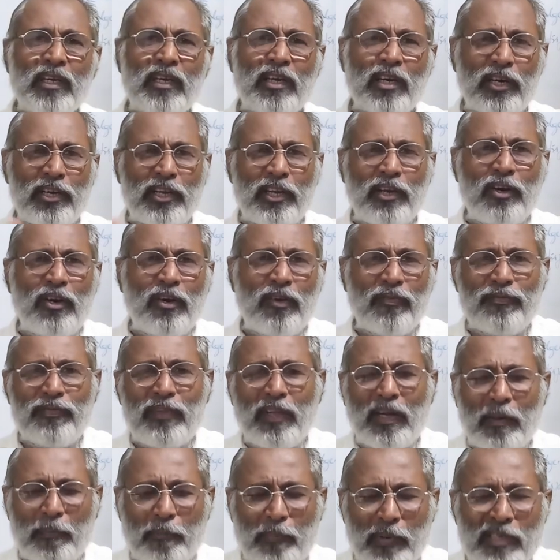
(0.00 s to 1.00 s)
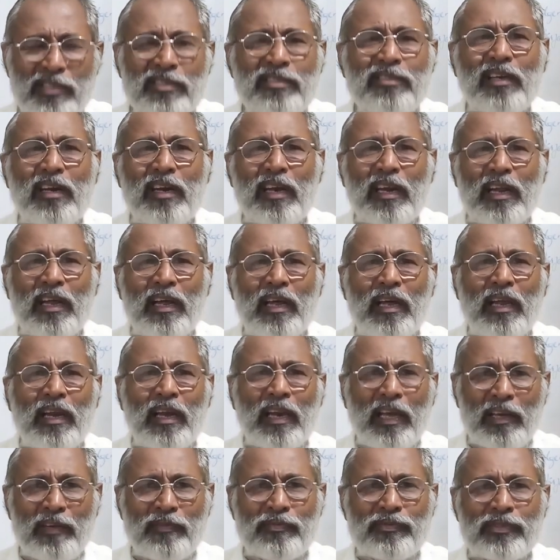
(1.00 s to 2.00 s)
cutting off their personal
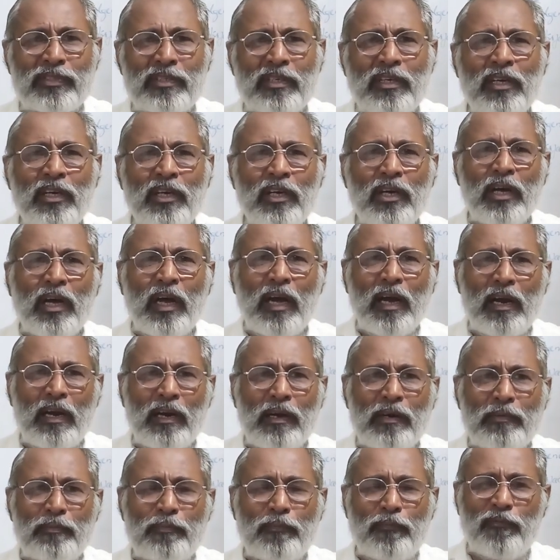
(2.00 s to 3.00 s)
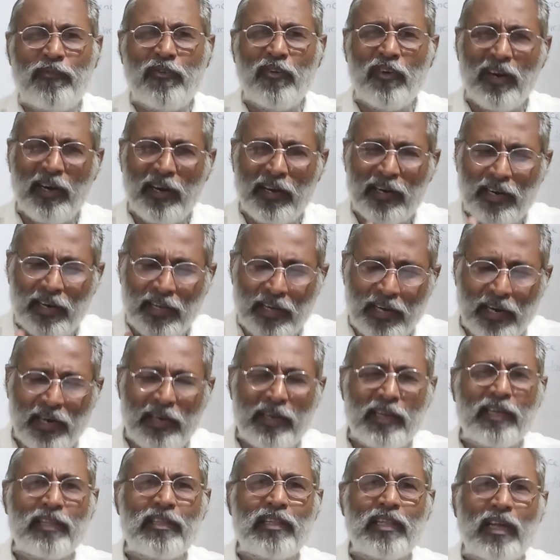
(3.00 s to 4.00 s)
lives and fully
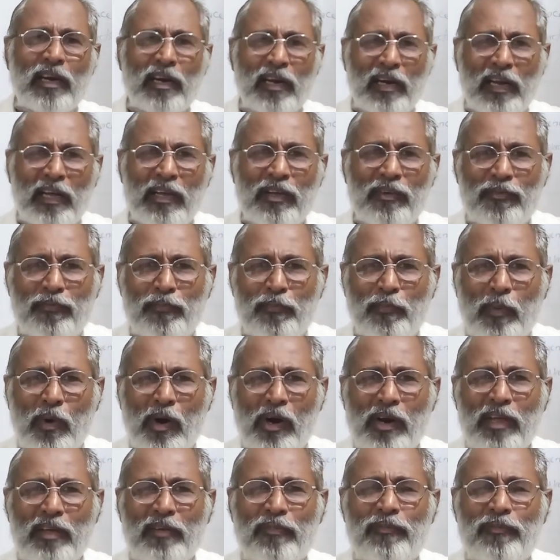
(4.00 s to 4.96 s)
dedicating their life, body,